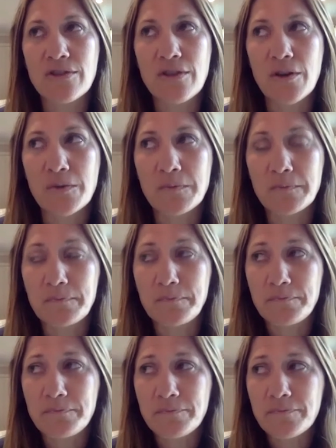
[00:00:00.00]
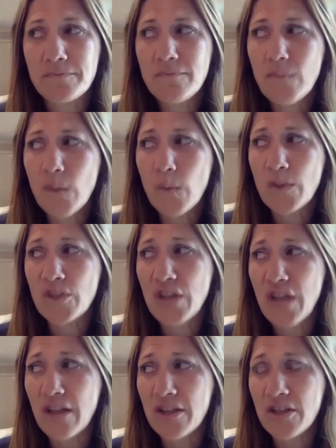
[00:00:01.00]
ago, we
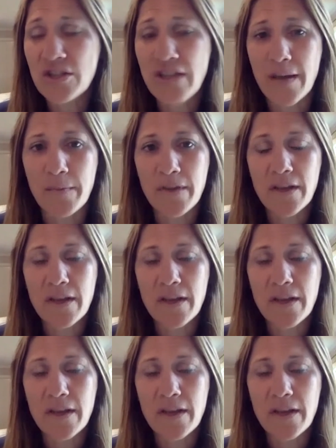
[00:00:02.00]
challenged them.